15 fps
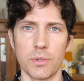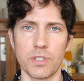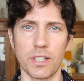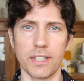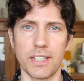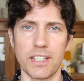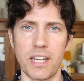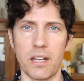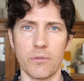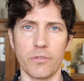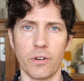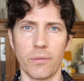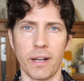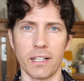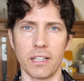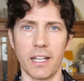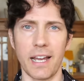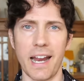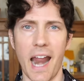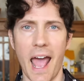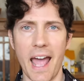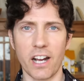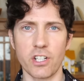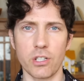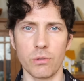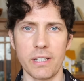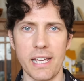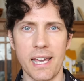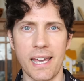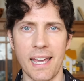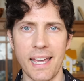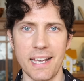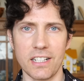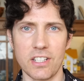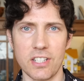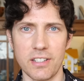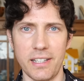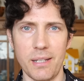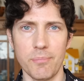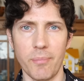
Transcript: it's like this infrared light actually hits the